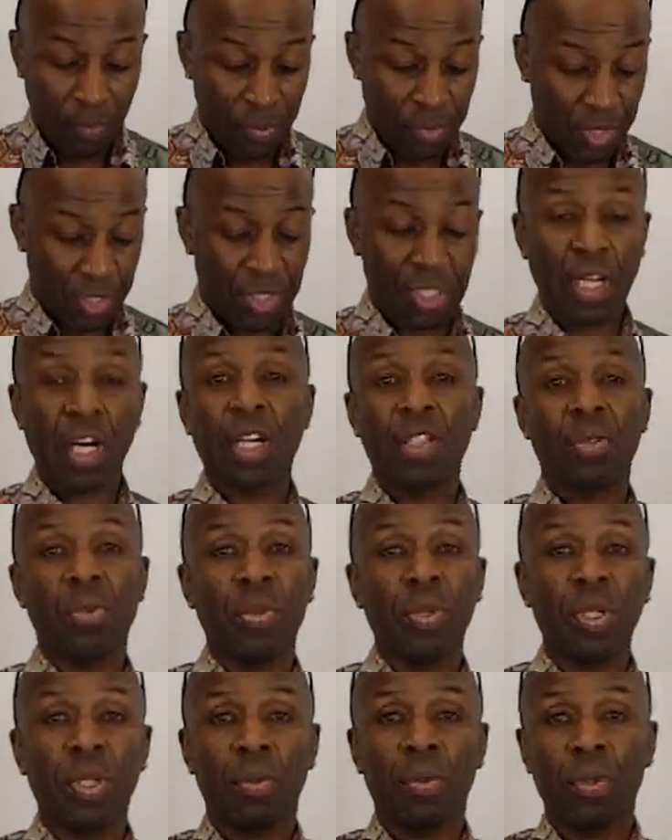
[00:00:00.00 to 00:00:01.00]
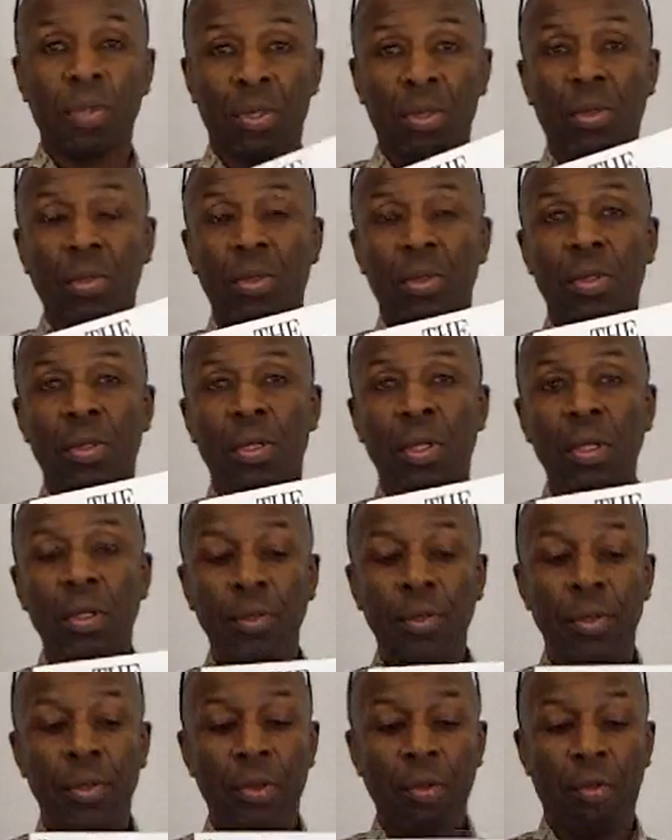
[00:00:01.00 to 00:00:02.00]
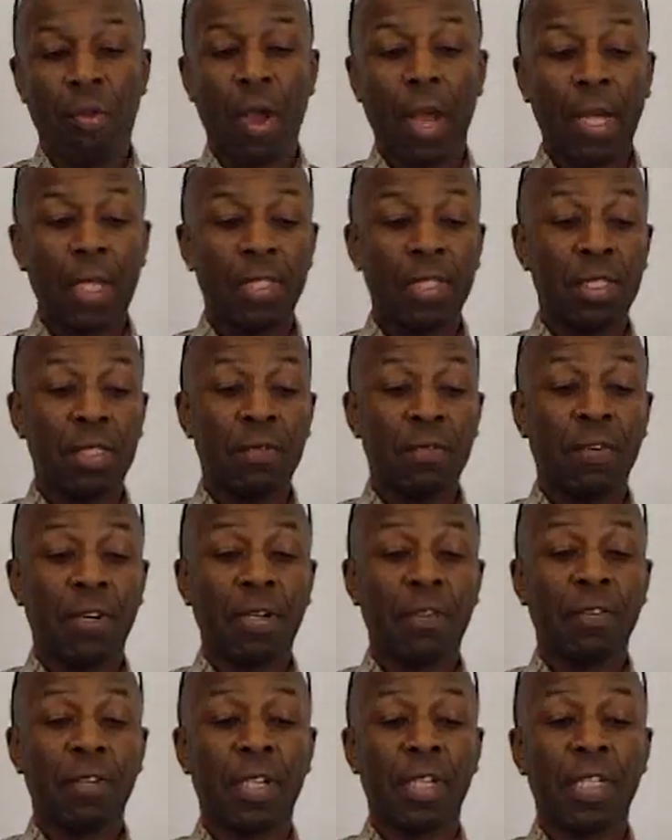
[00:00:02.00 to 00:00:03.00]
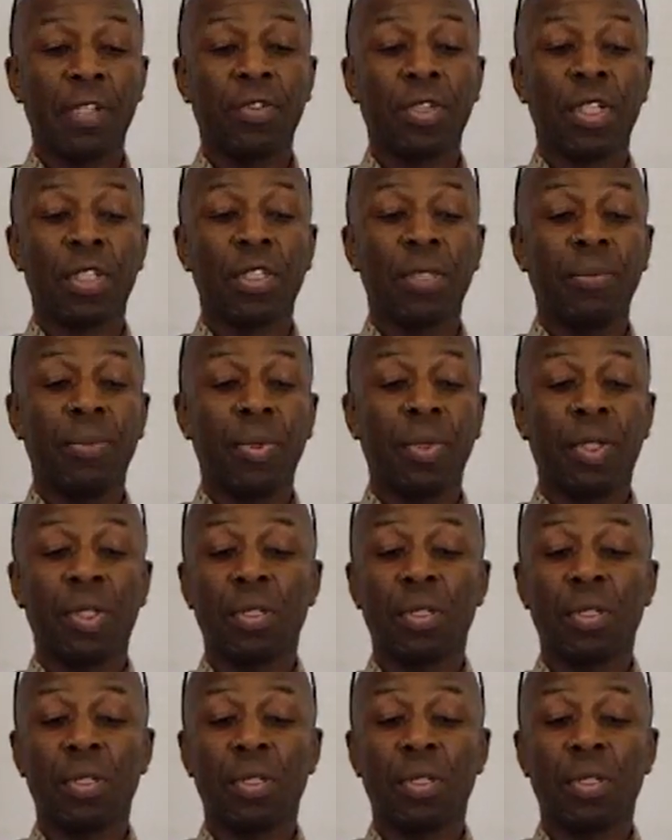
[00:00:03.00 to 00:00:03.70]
this guy's work, which is Gordon Cullen, and it's a very, very interesting book.